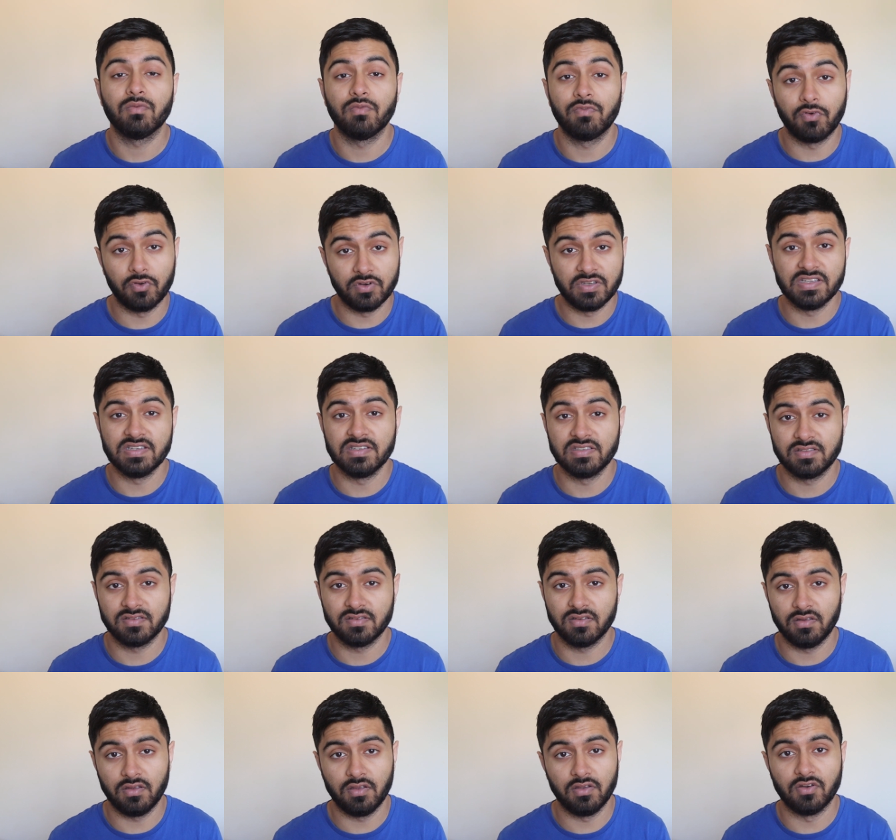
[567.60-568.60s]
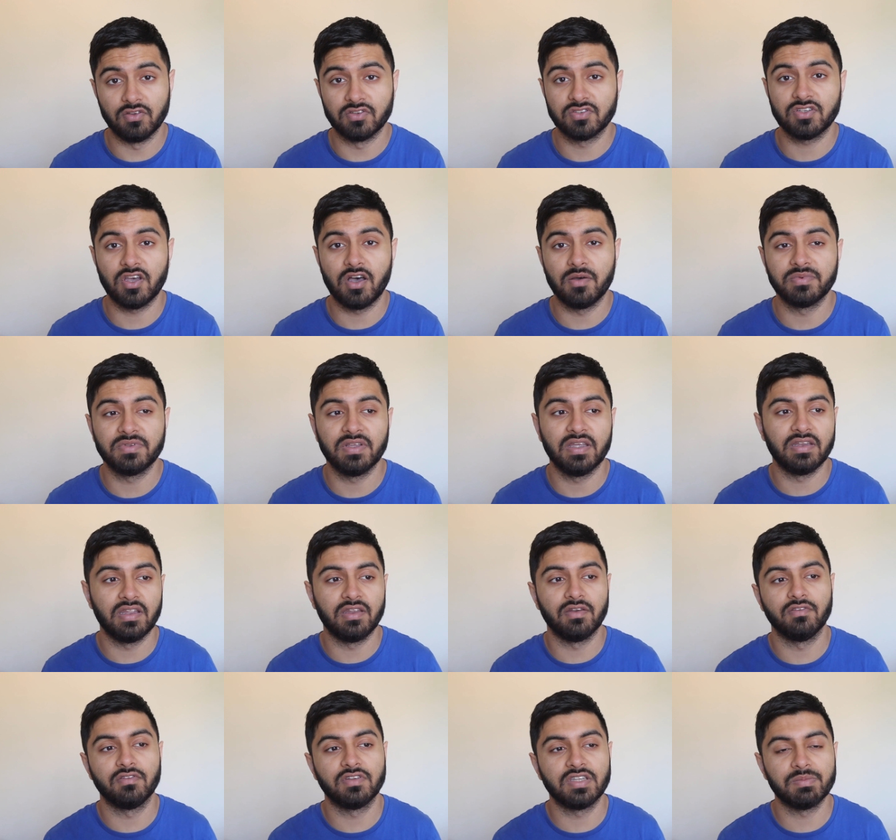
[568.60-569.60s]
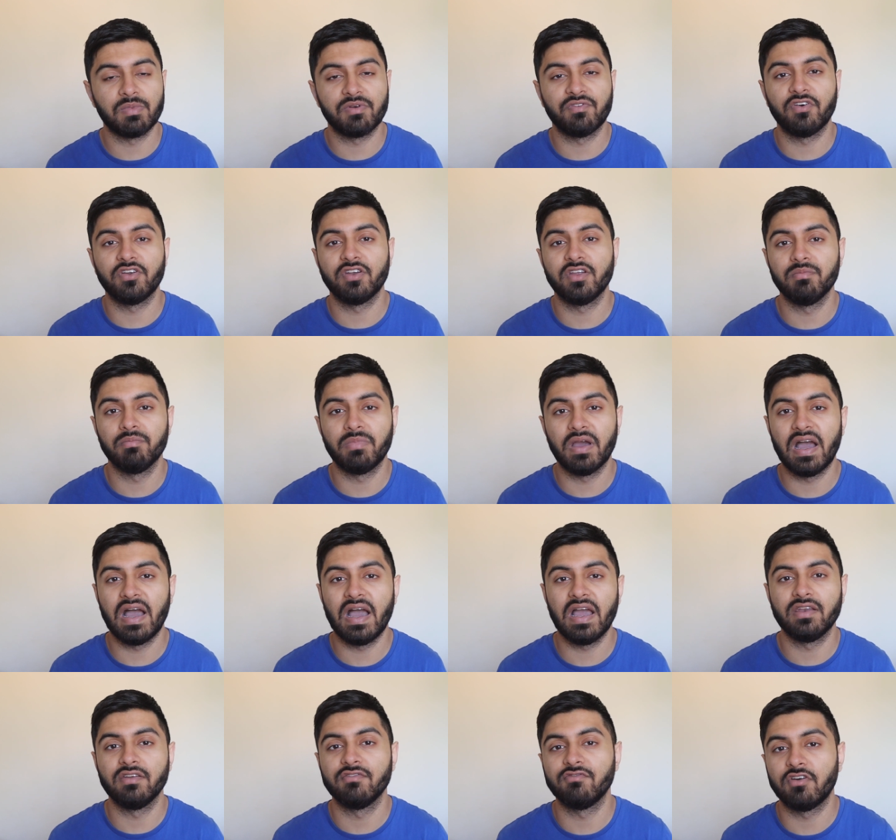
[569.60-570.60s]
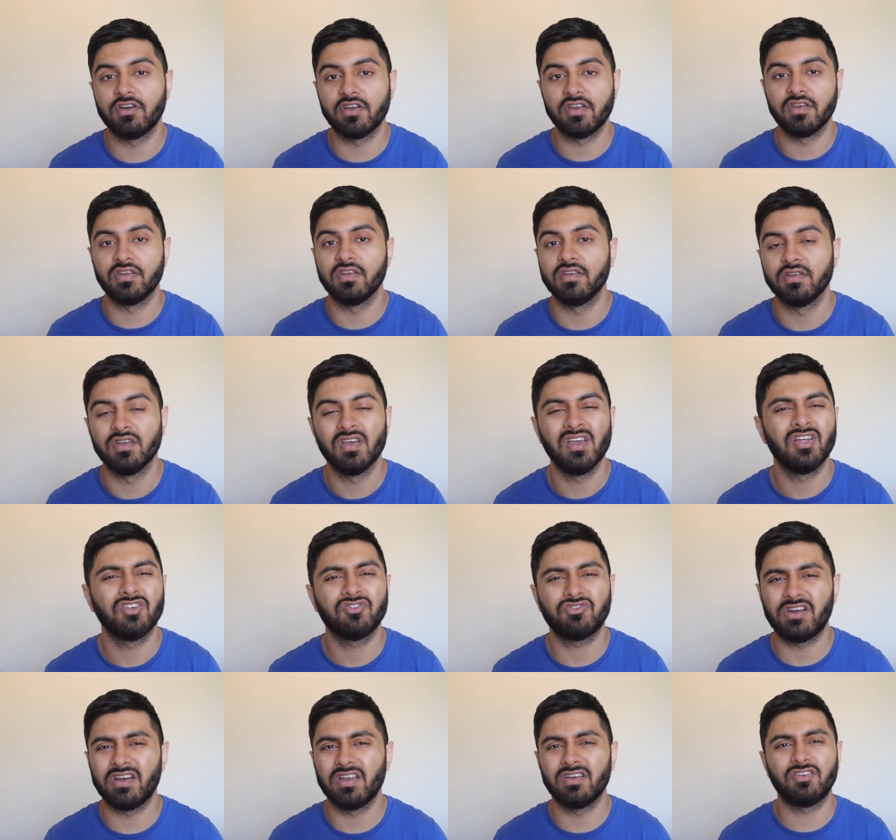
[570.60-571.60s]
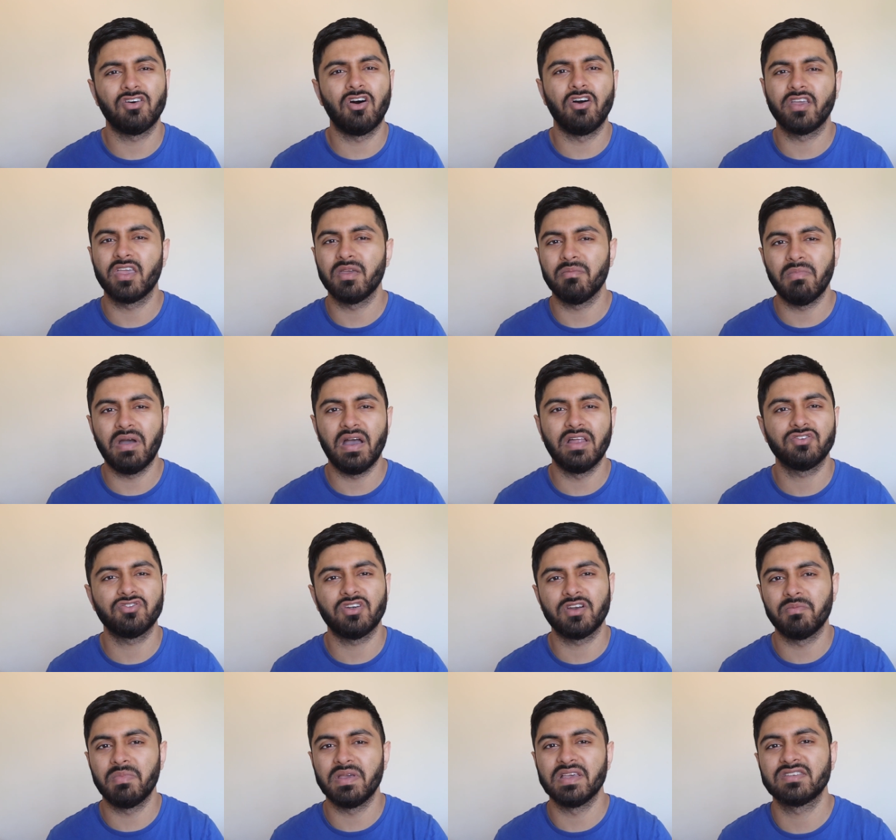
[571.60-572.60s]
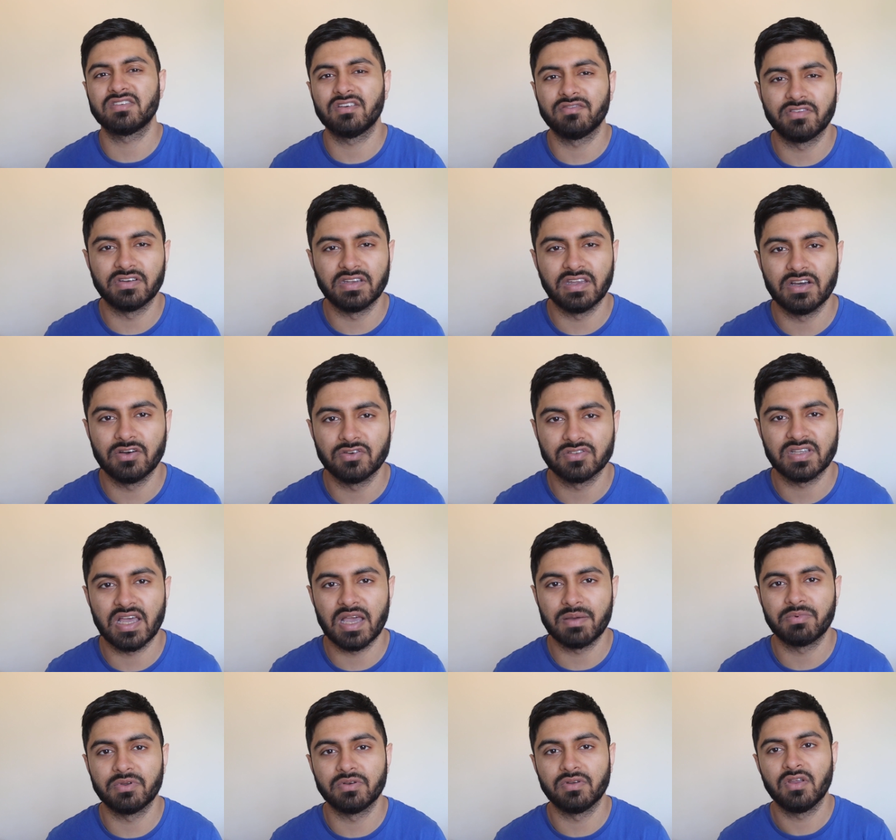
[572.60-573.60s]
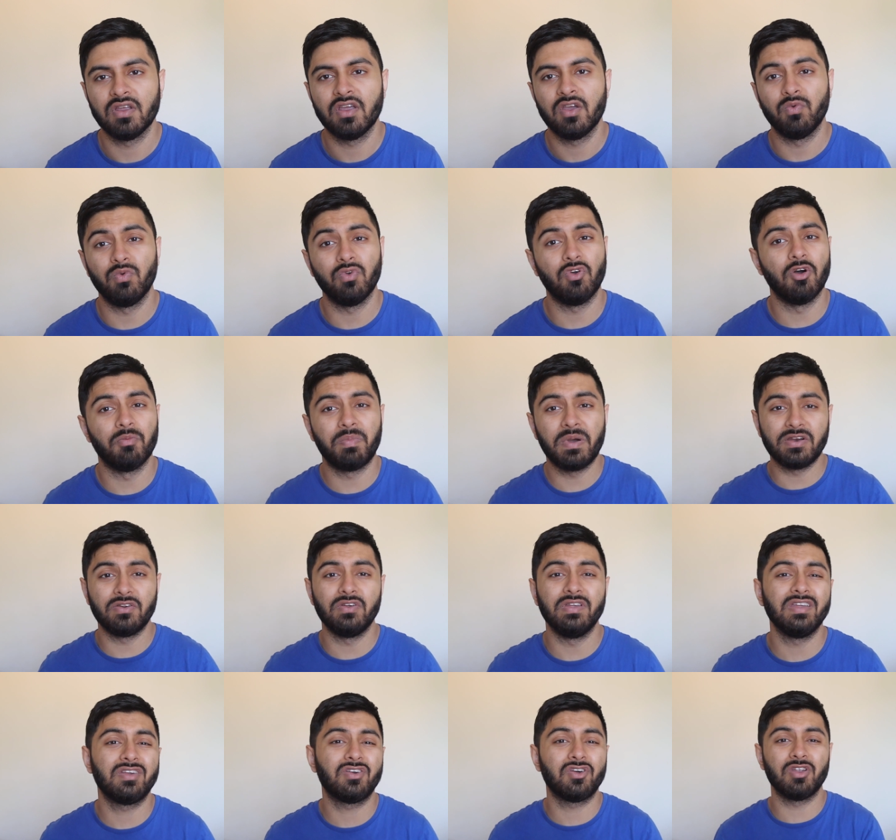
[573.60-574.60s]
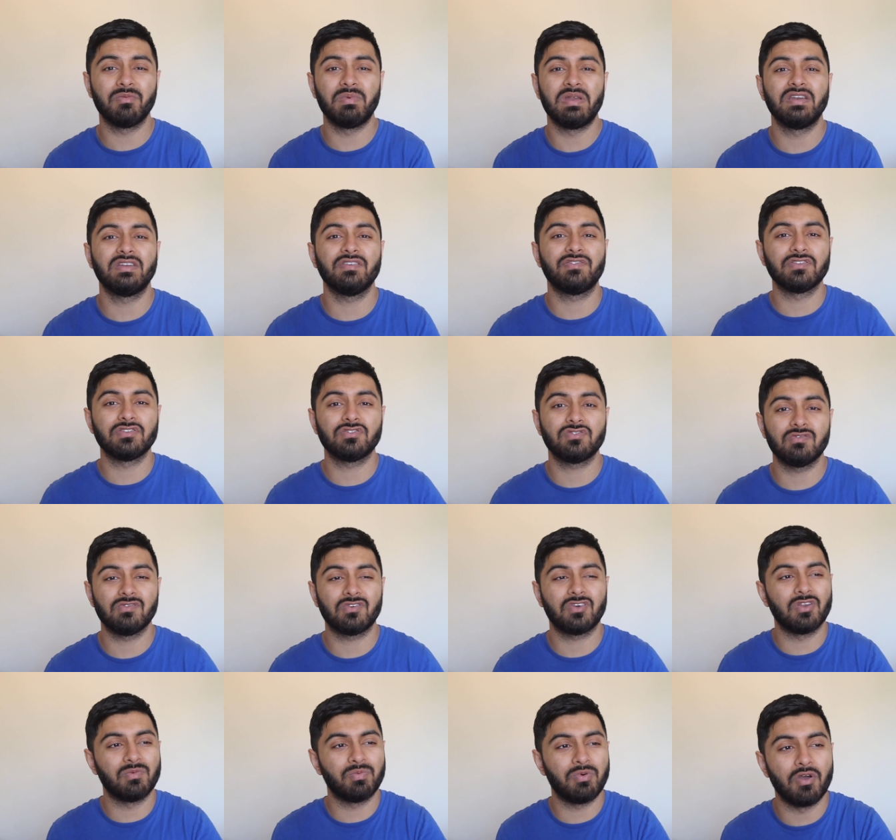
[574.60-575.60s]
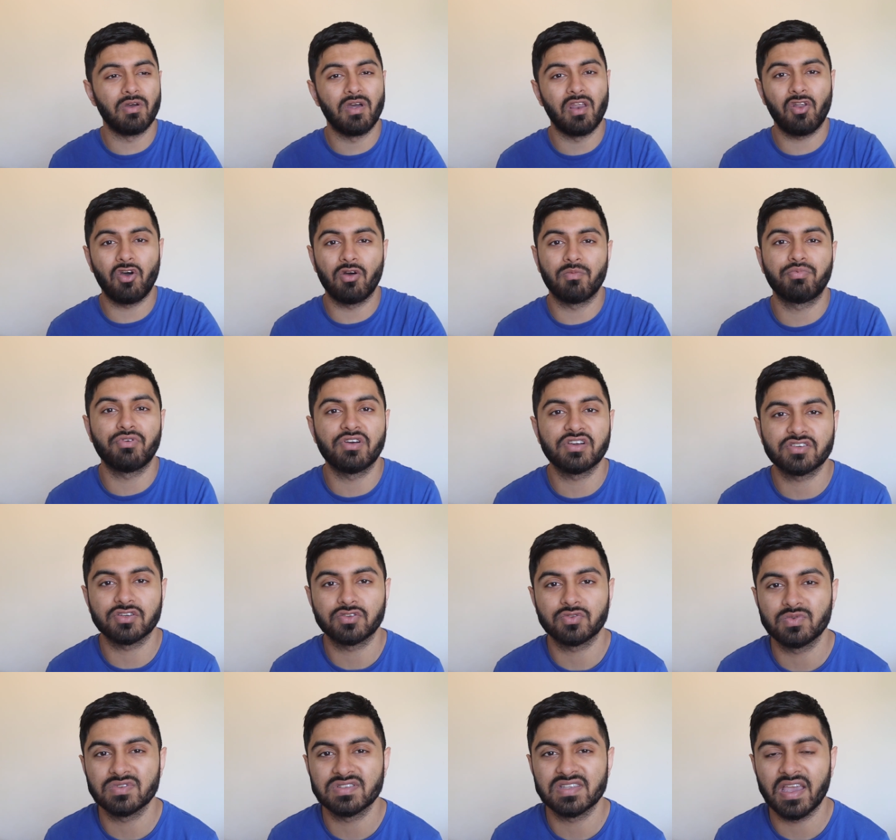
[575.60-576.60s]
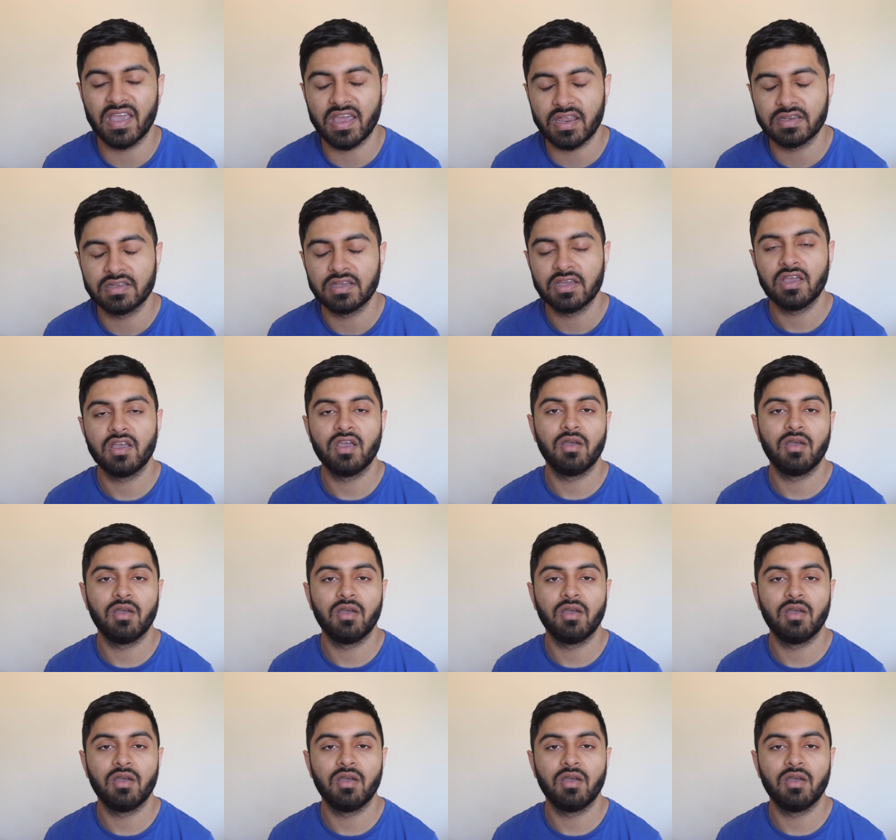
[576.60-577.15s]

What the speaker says: for these, you know, subs, and then Timo running behind, running in, trying to target Mount, trying to make something else happen. We got a penalty, could have been a different story, could have put a lot of pressure towards the end,